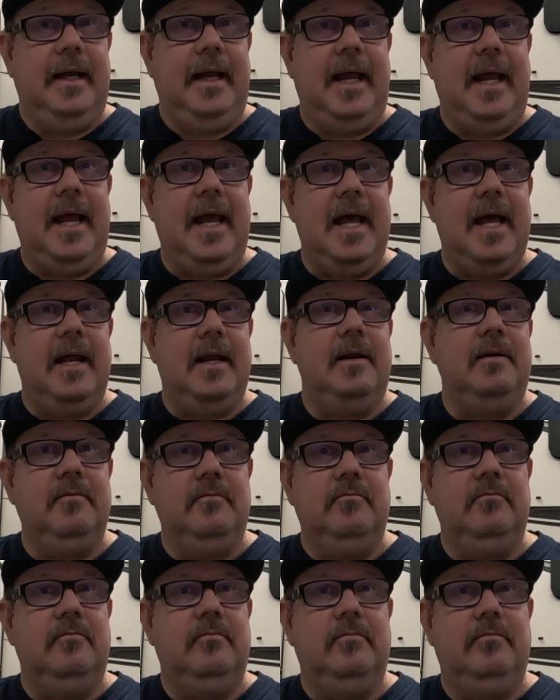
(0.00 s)

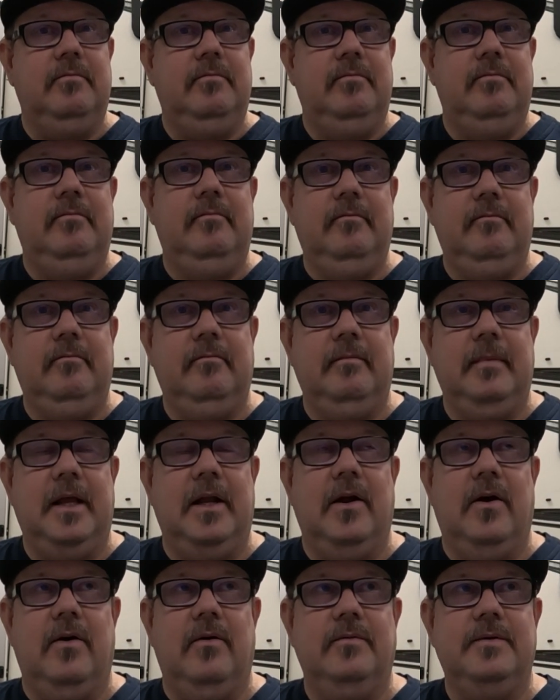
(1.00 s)
And,
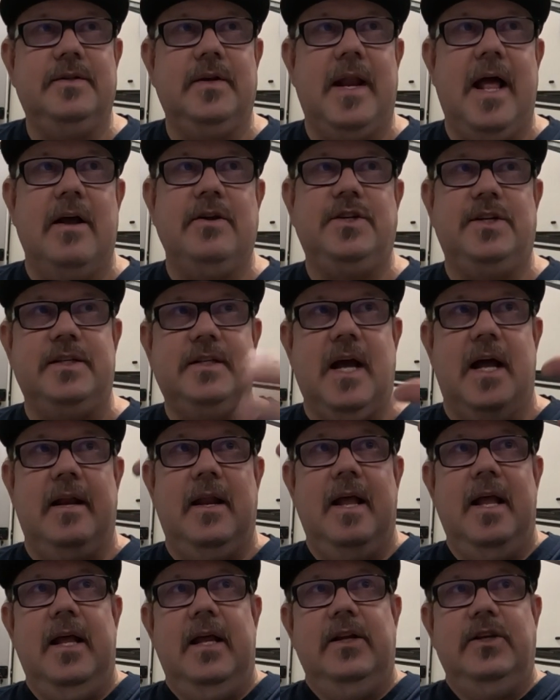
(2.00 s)
so now she's
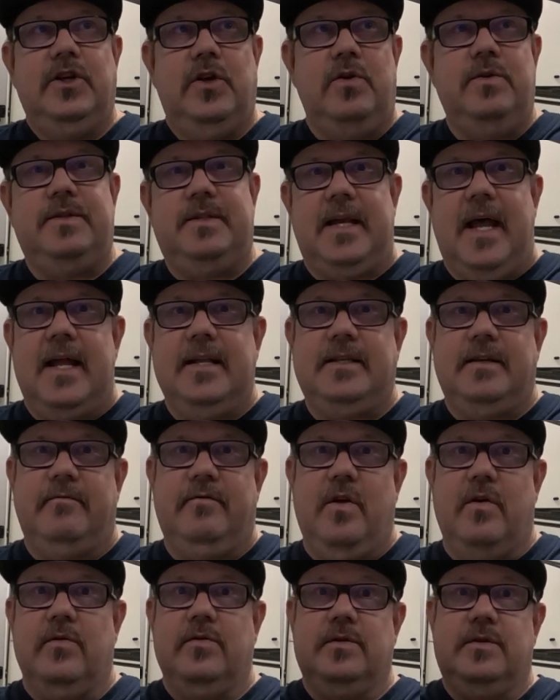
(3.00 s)
got two sets of
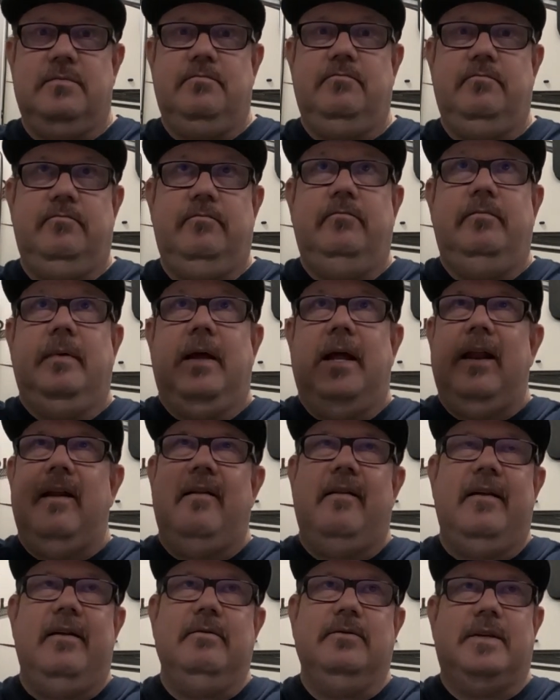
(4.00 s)
those, I
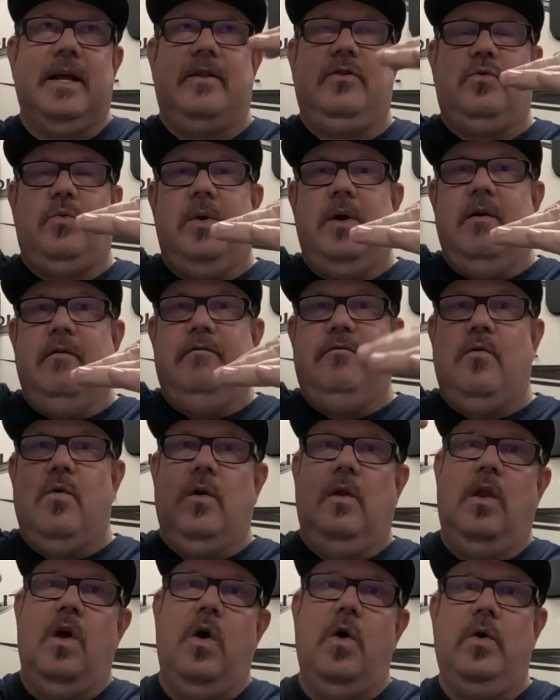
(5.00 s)
don't think it was like 3 or 4
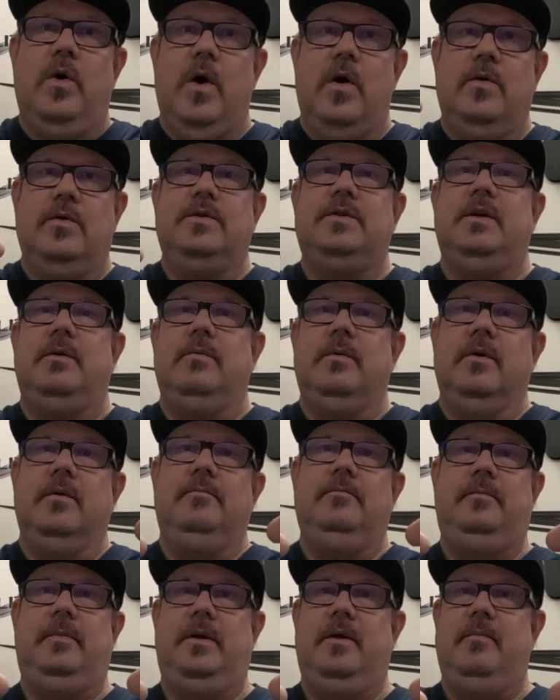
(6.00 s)
logos that were,
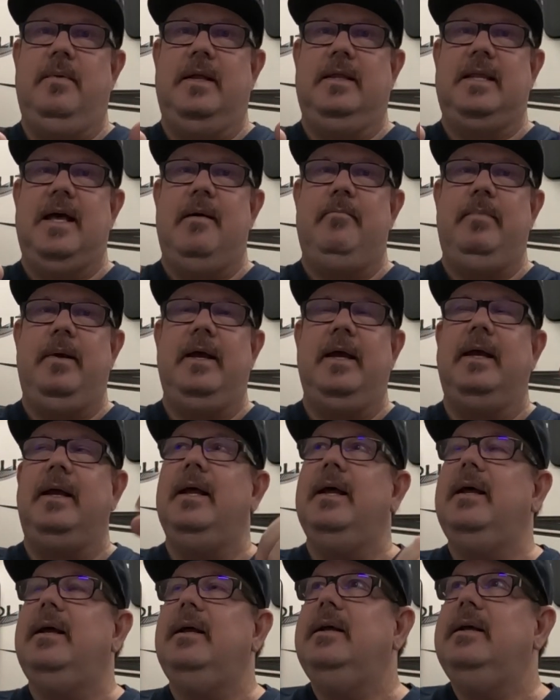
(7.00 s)
about that big.
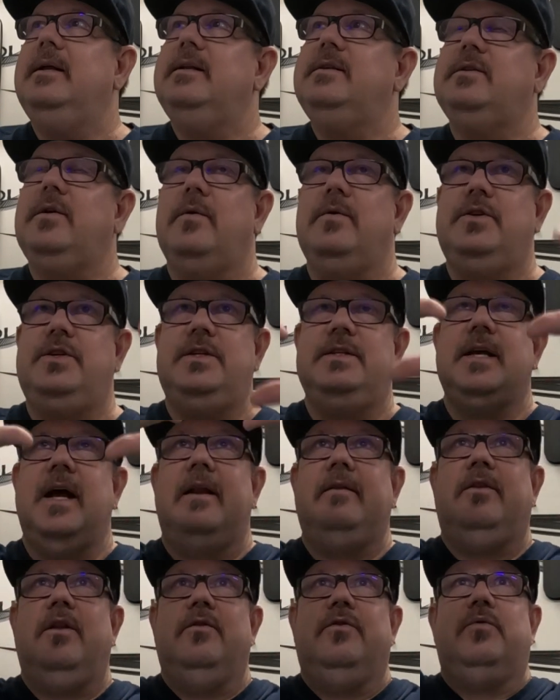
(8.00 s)
So she's
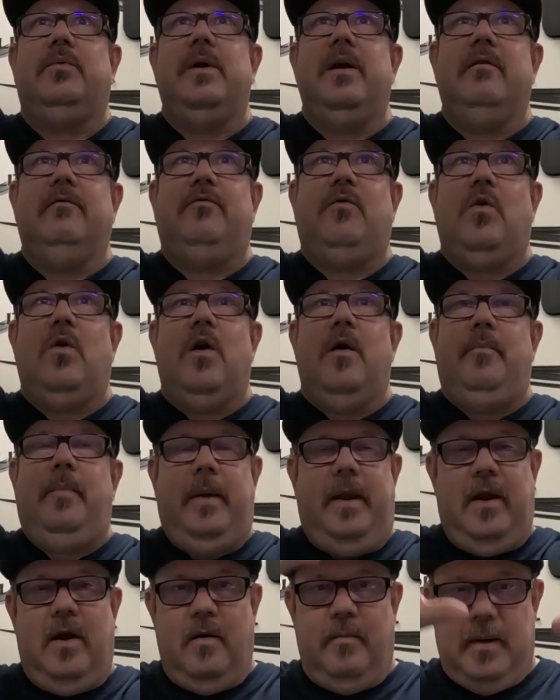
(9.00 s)
got the 3 or 4 up
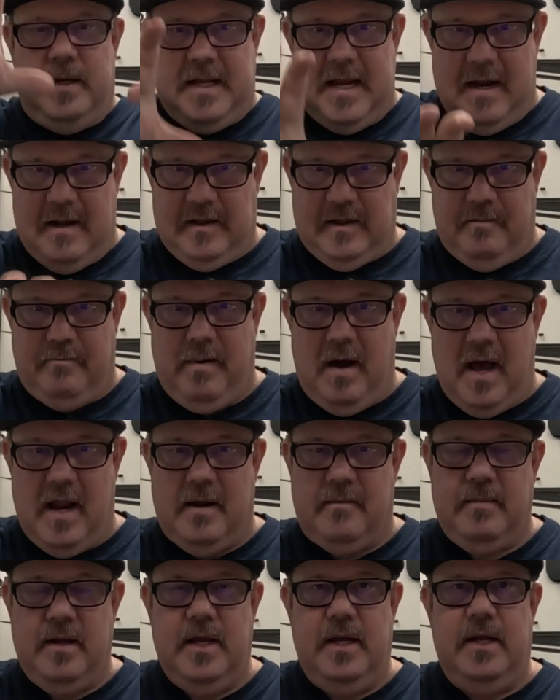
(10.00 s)
here, but down at the
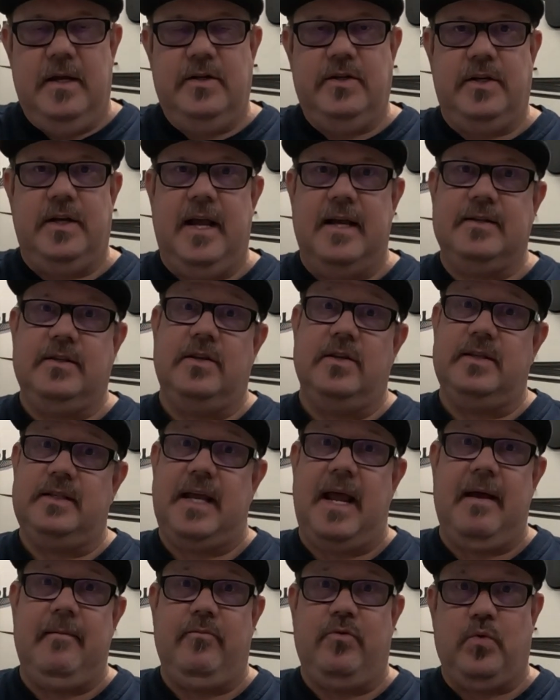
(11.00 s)
bottom, she has the
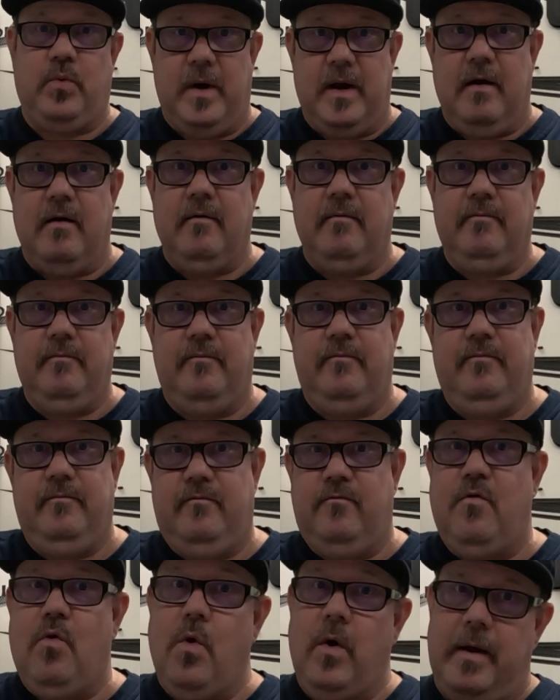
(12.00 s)
same 3 or
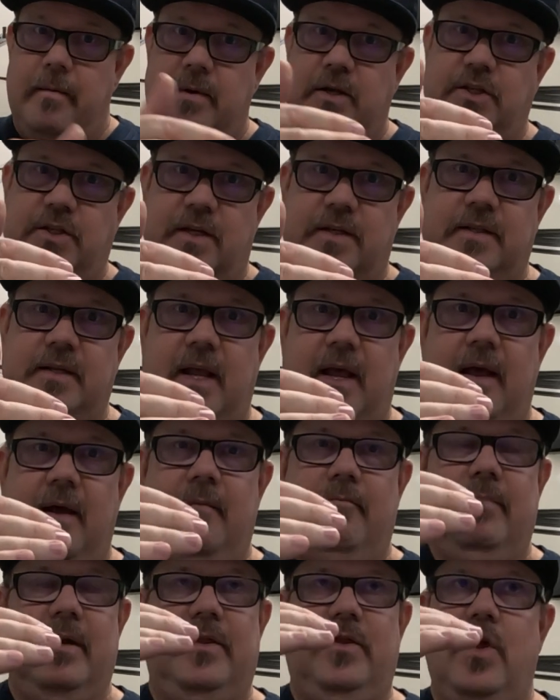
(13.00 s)
4 images,
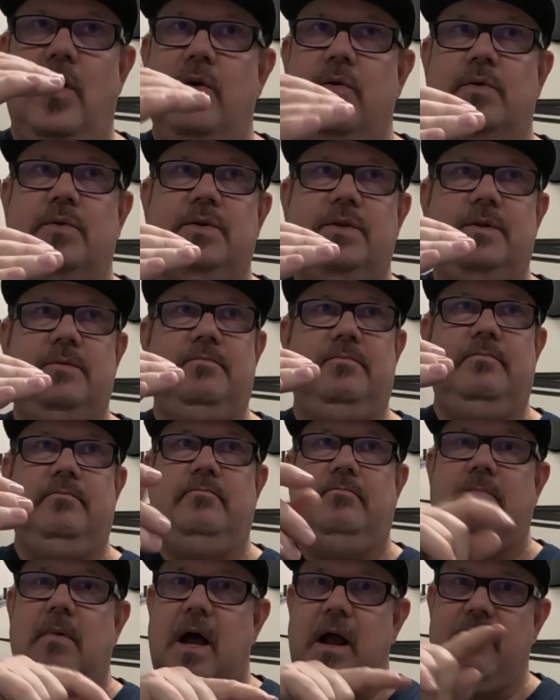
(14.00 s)
but those,
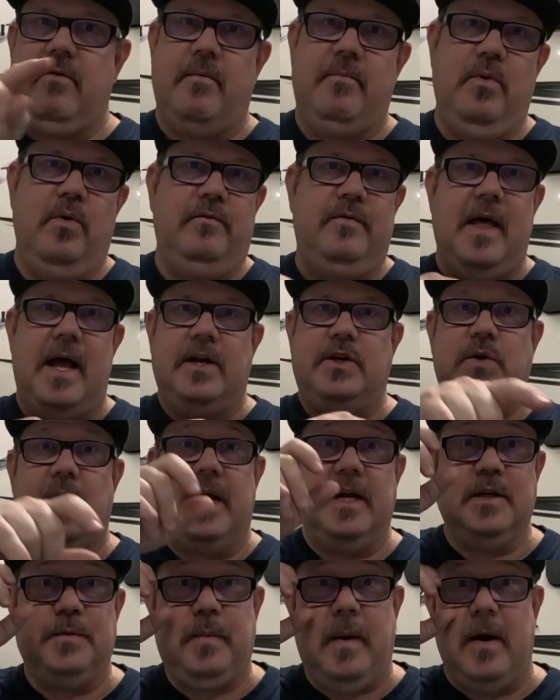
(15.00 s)
I removed that
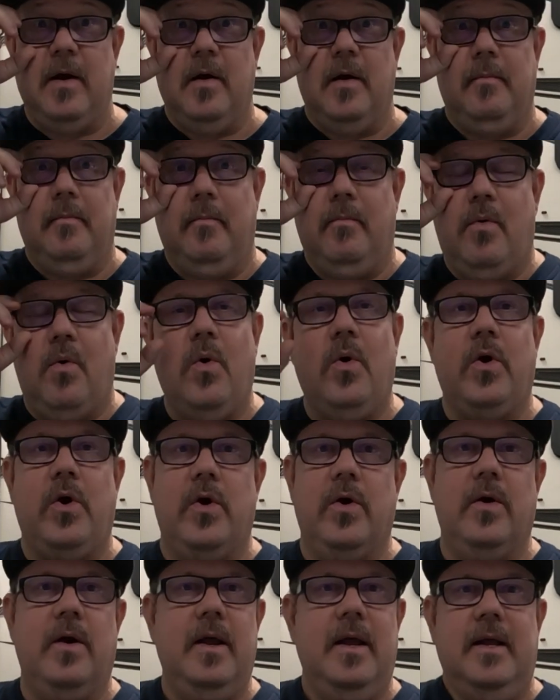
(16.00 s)
transparent
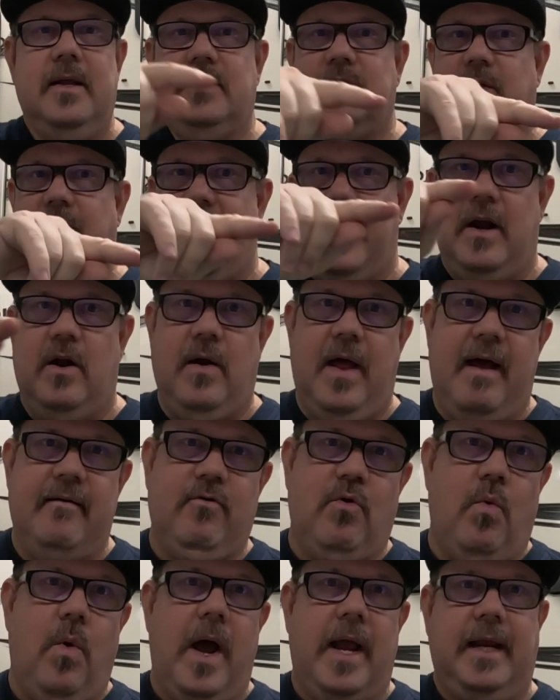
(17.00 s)
border so they don't have
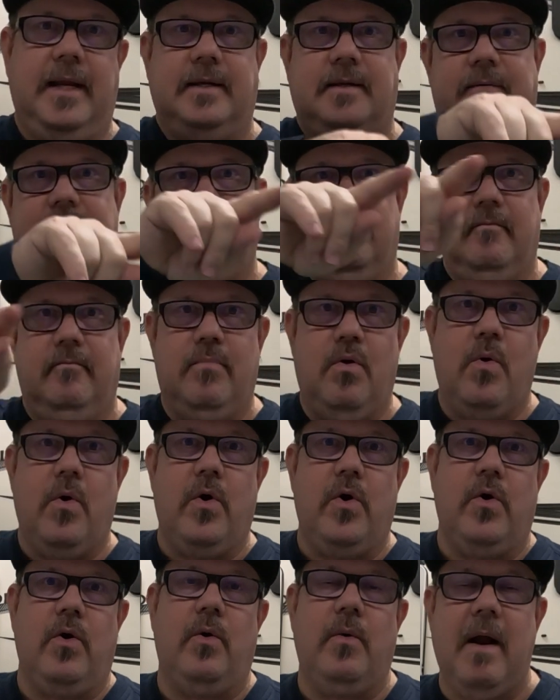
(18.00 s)
a white
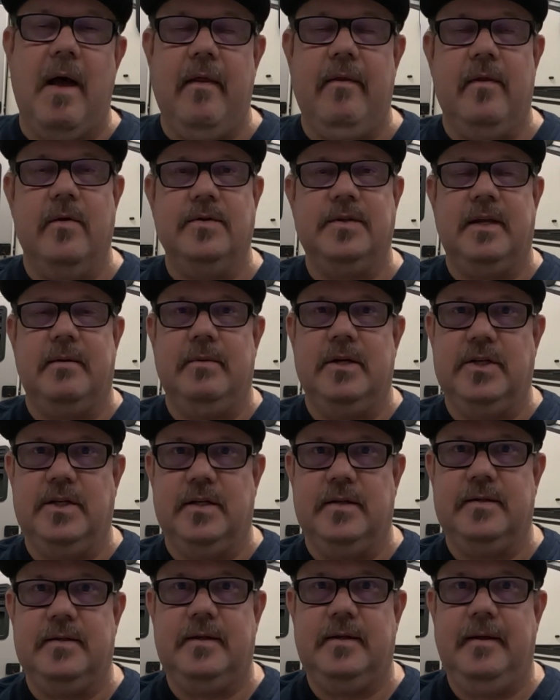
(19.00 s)
border around those
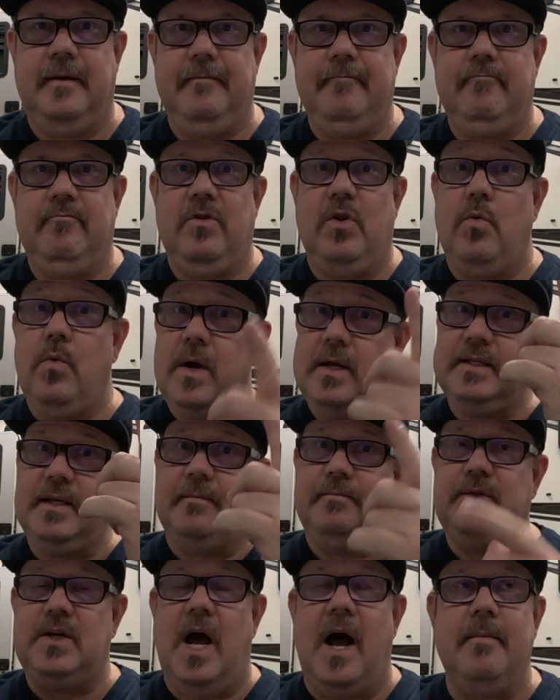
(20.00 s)
images. The ones
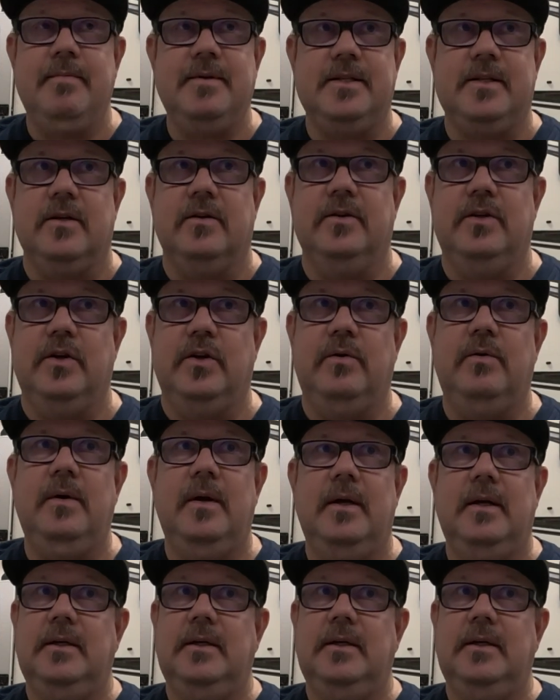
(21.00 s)
up top still do.